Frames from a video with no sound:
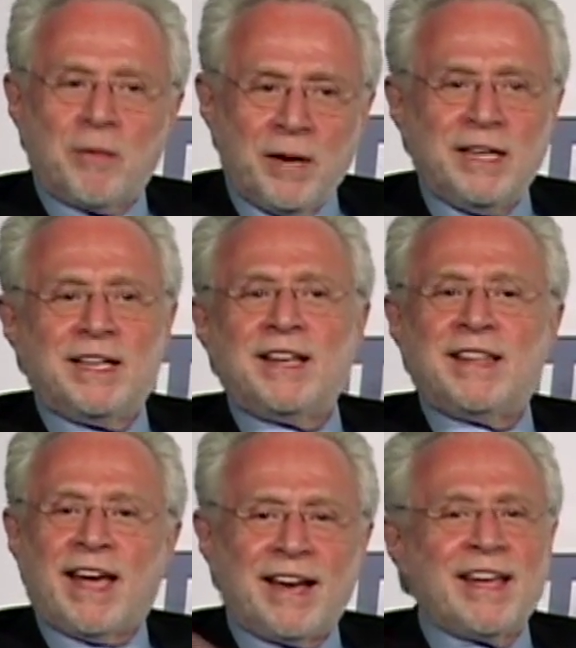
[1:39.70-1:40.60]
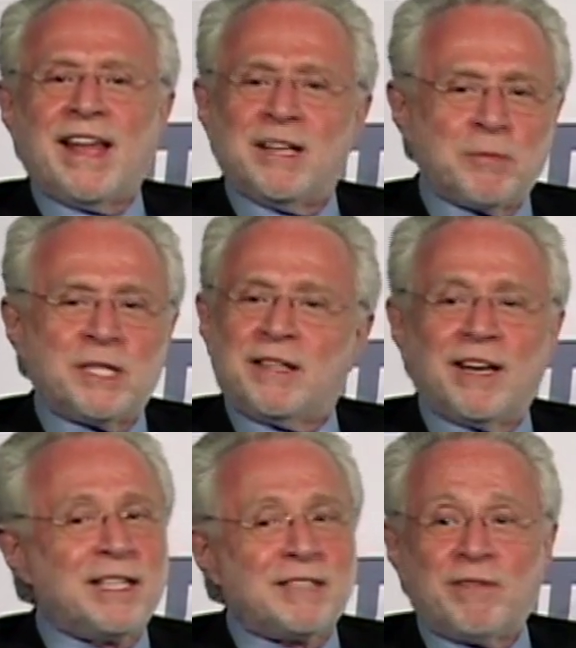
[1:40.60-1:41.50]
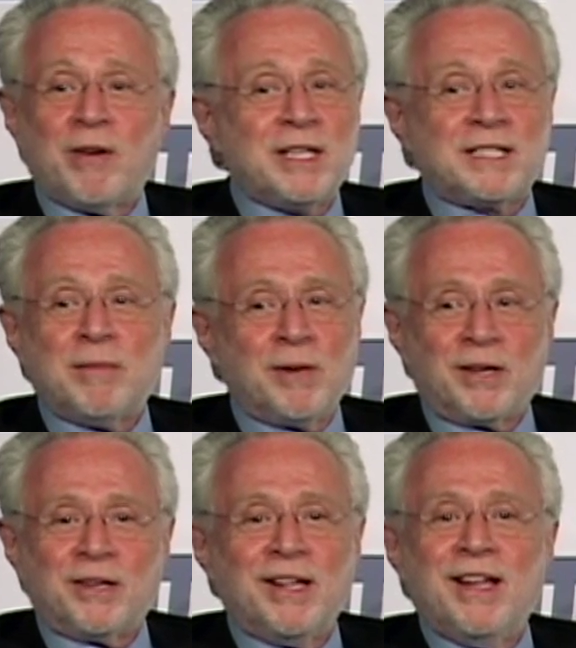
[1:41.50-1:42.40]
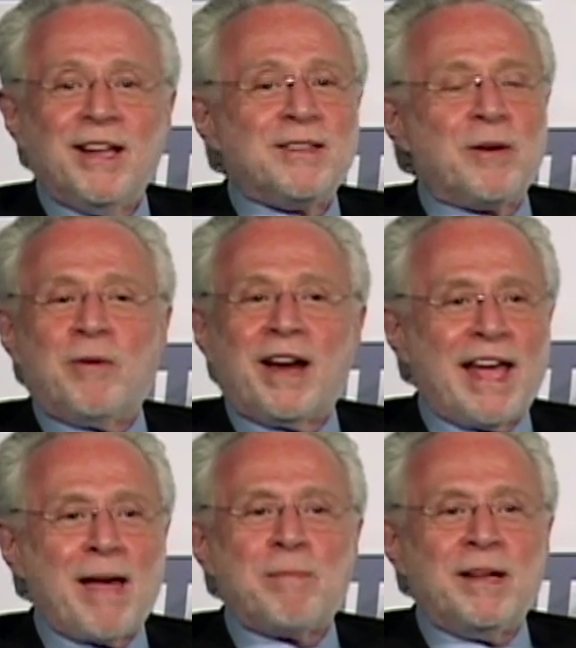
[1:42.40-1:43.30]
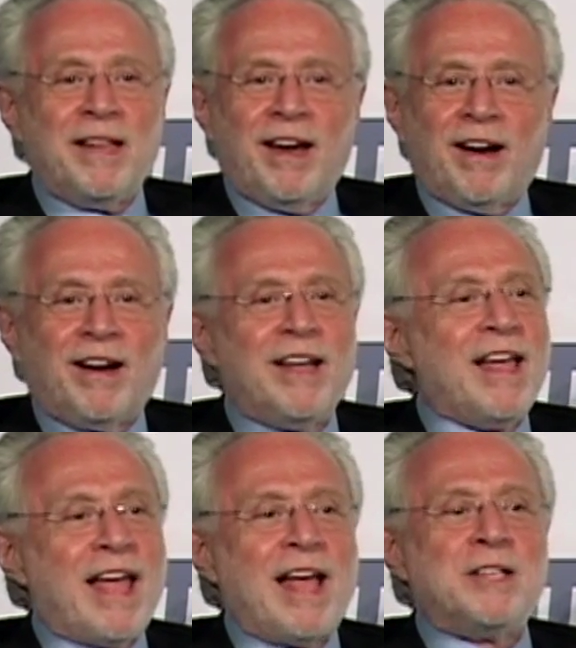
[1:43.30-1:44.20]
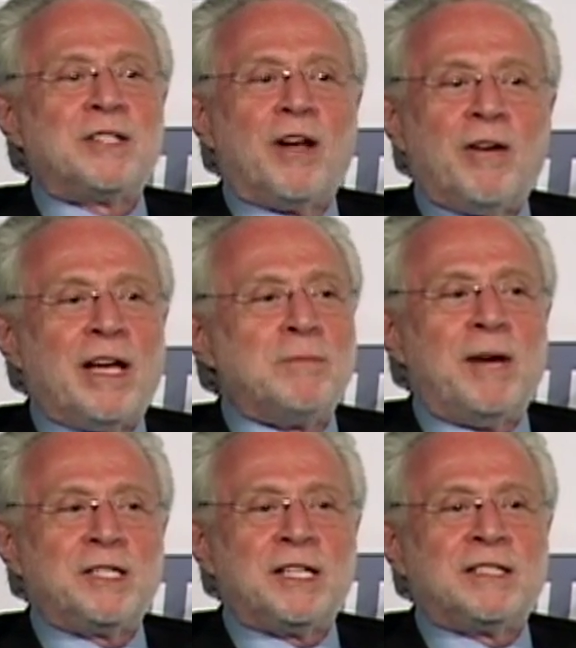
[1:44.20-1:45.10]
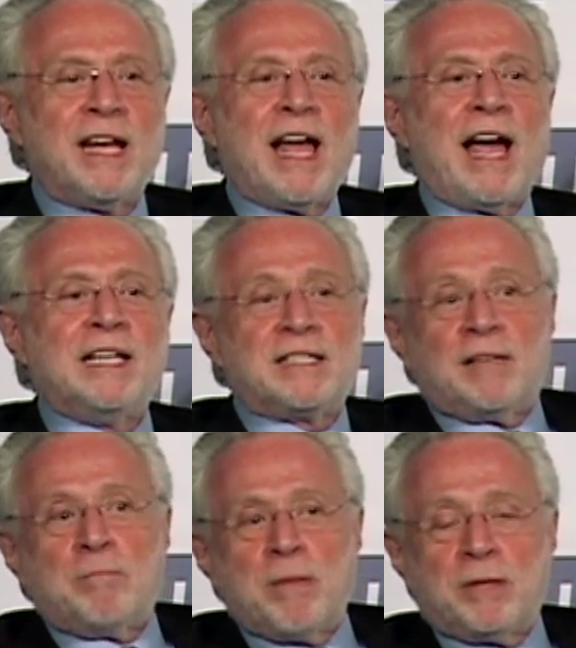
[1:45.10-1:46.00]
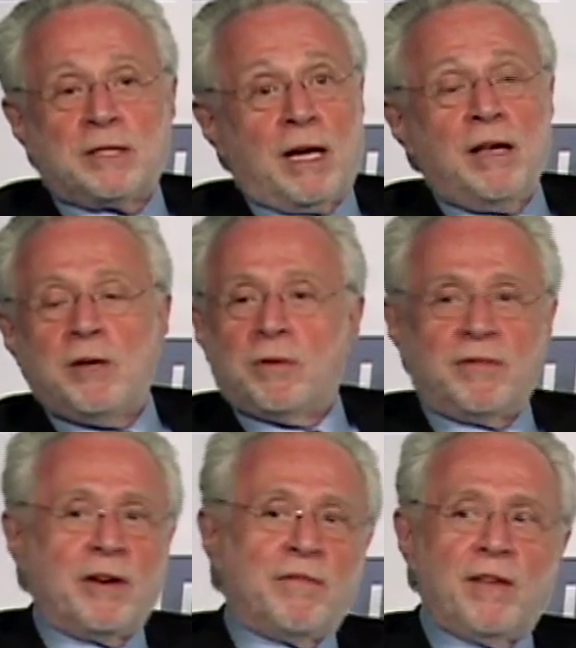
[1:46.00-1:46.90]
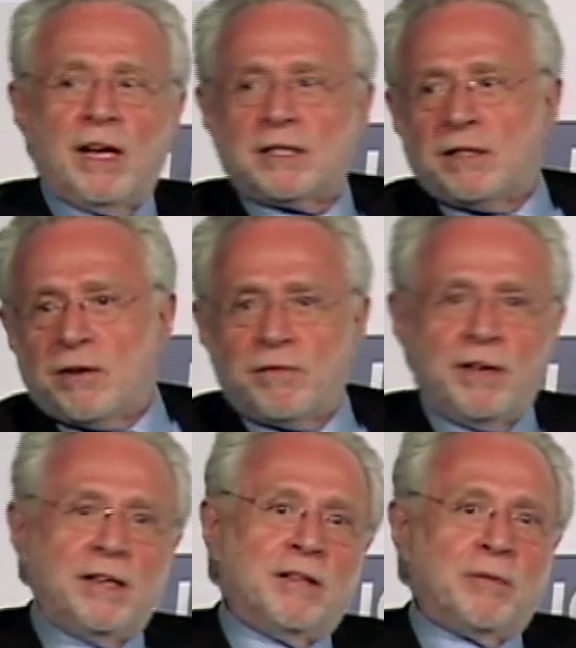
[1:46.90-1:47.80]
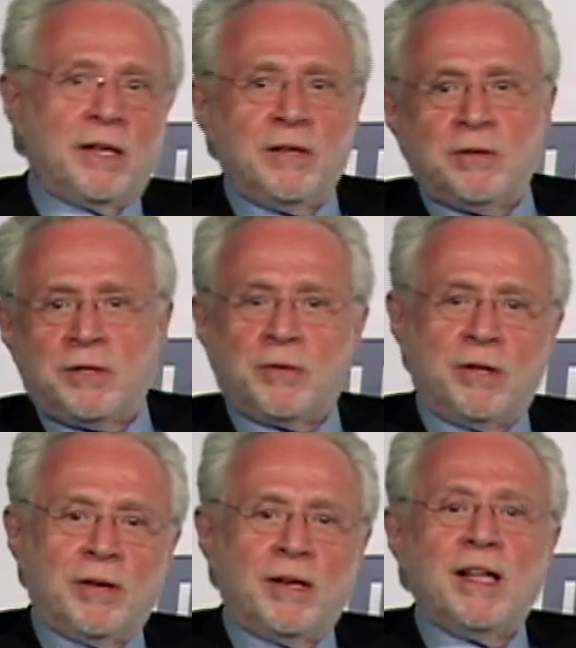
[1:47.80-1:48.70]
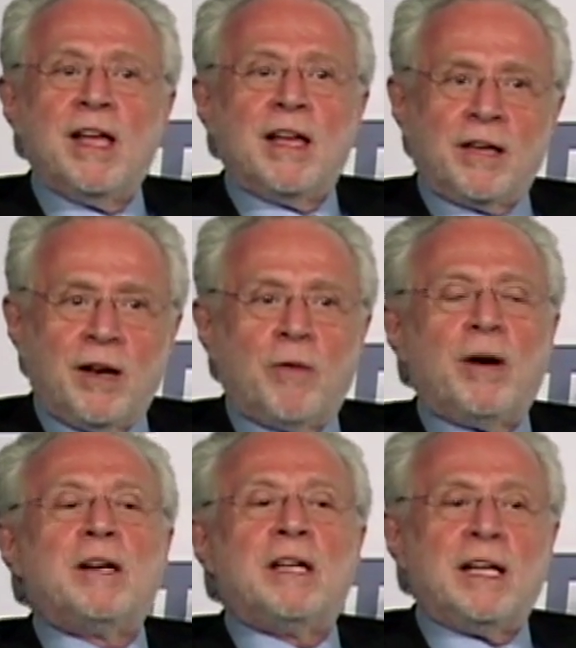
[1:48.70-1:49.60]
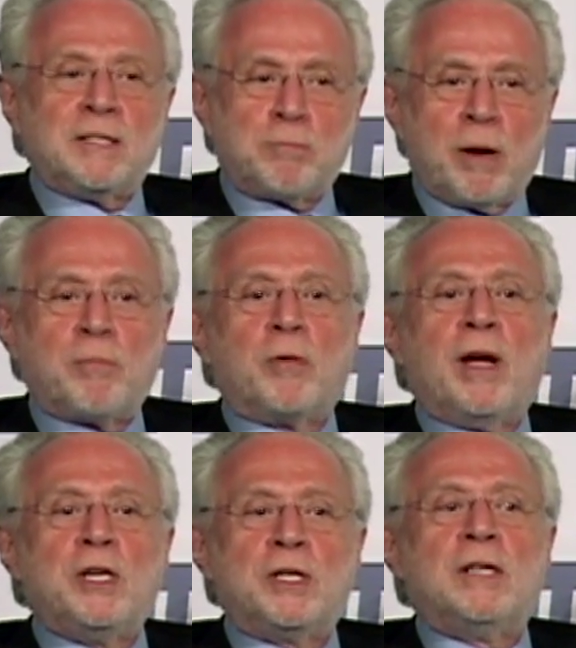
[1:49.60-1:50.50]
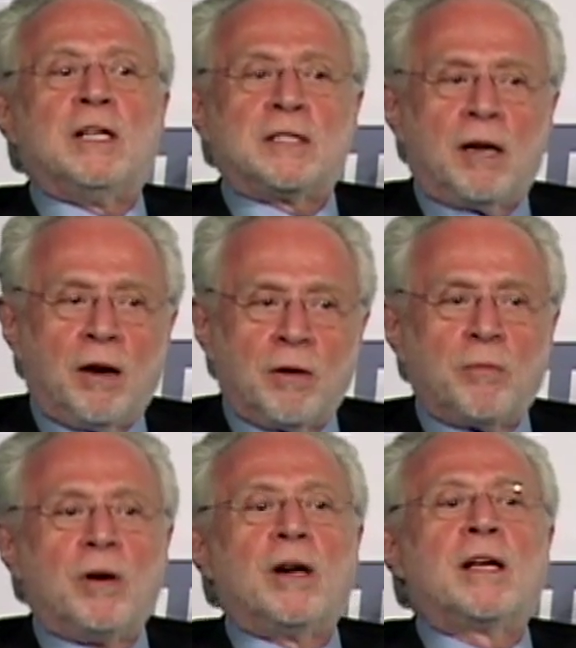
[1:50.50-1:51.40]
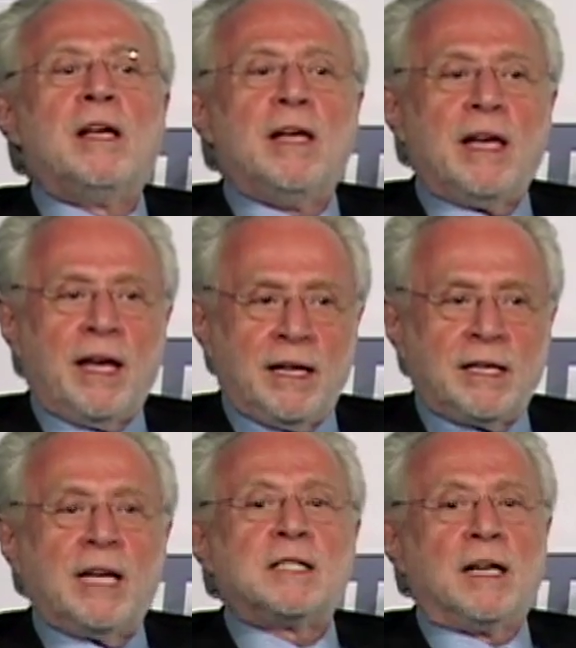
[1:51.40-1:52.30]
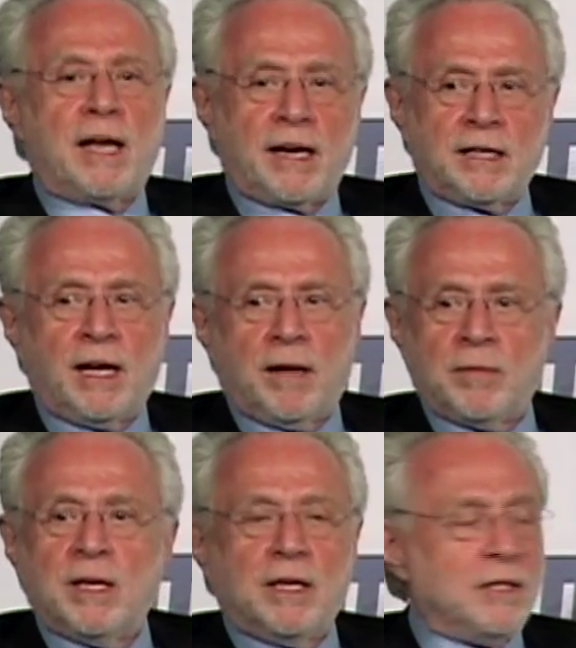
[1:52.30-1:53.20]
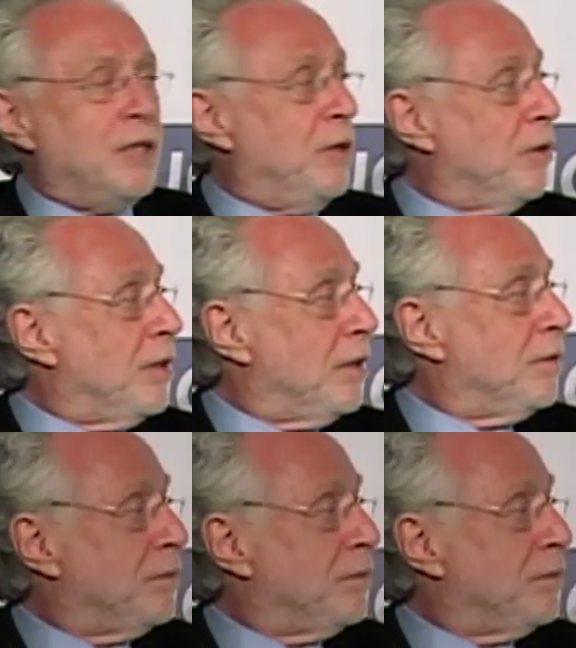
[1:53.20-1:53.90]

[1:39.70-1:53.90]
We did that, and it was very, very similar to what happened there. And so, as much as people say, "Hey, you were very fast on your feet. You really knew what you were doing." You know what? It's preparation. It's hard work, and it takes a lot of time to do it.